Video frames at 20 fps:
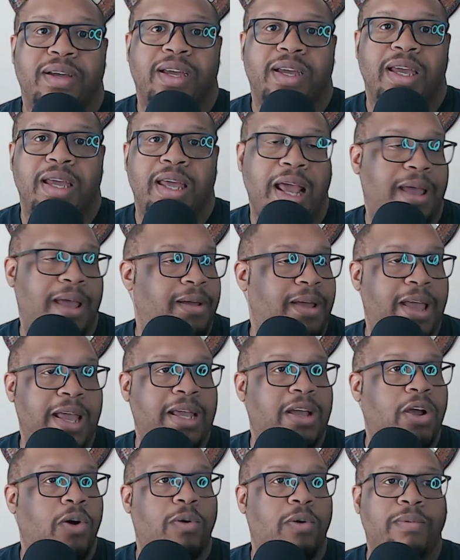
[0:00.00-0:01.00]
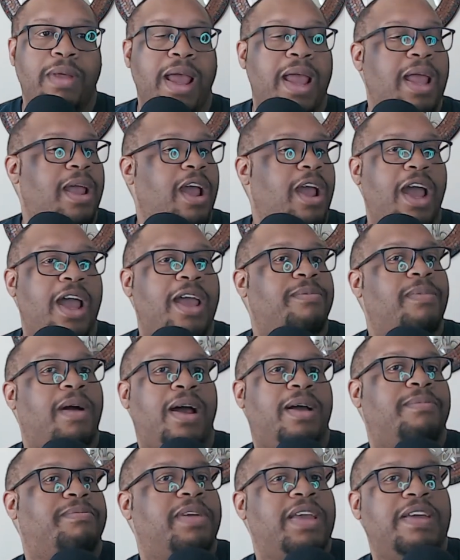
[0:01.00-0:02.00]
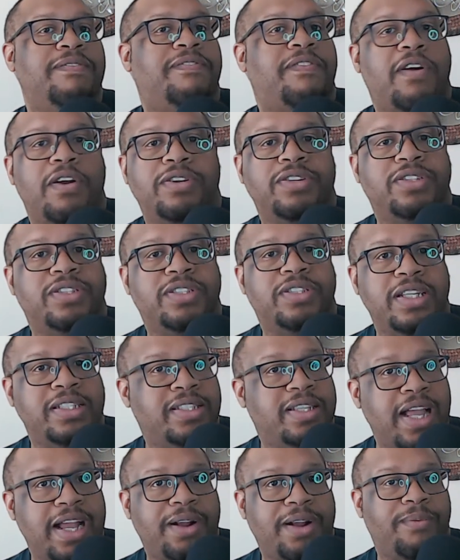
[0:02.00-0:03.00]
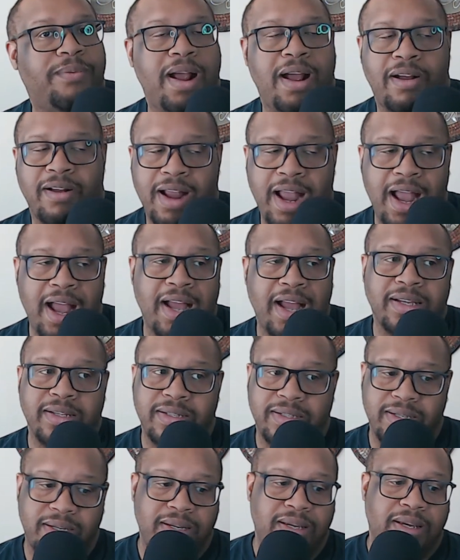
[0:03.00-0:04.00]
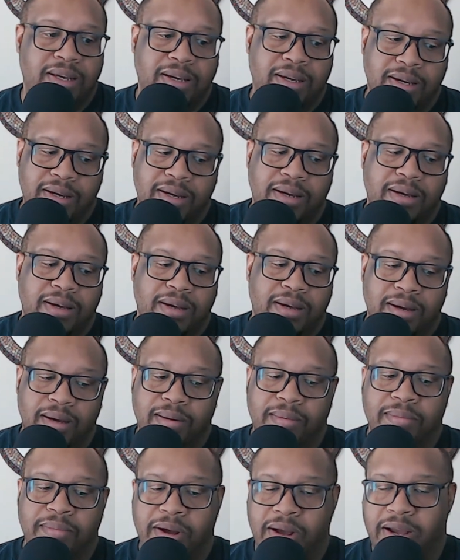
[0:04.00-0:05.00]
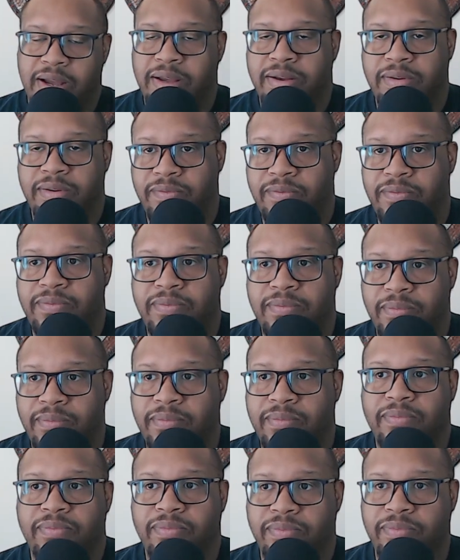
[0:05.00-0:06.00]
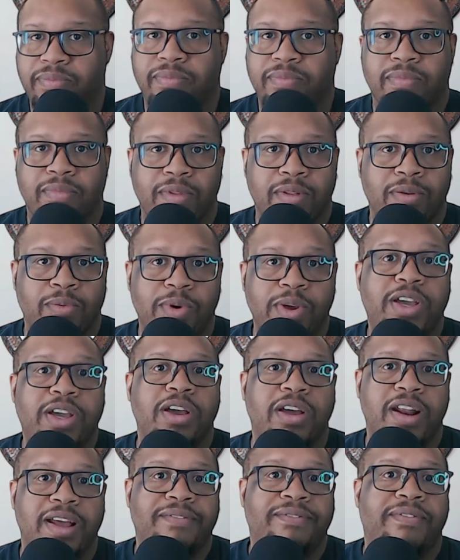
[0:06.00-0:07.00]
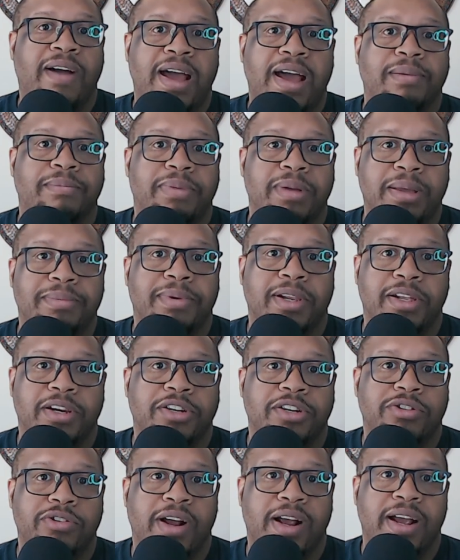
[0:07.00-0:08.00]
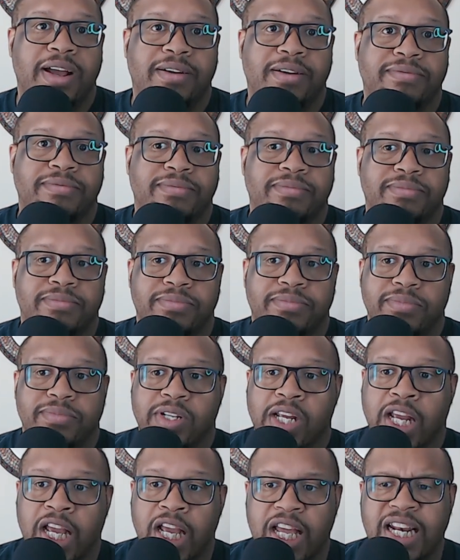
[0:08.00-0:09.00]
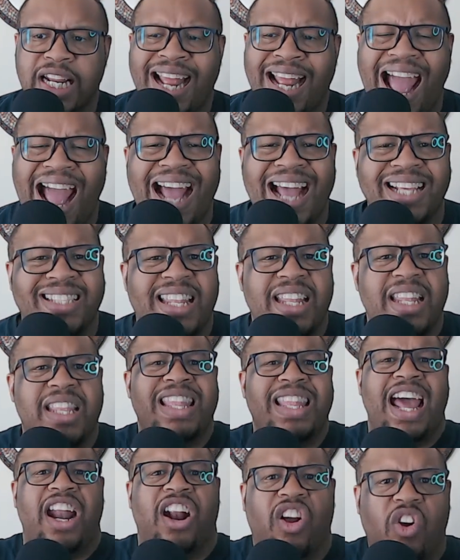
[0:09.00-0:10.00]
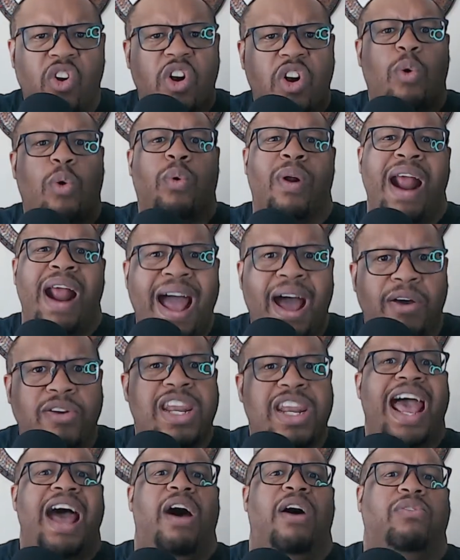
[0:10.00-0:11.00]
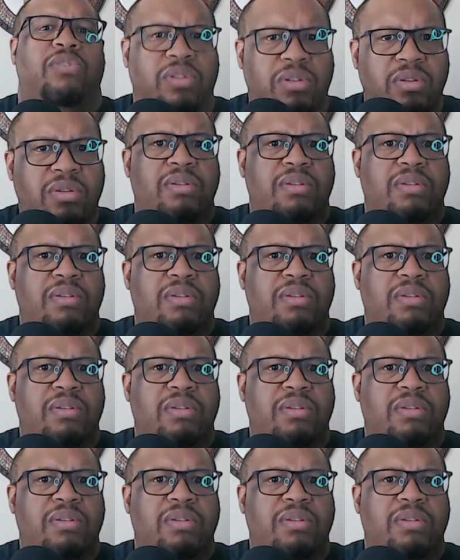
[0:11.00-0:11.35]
They ain't might be 1st and 2nd round guys, but we good at finding people in the draft. Good guys that are going to round out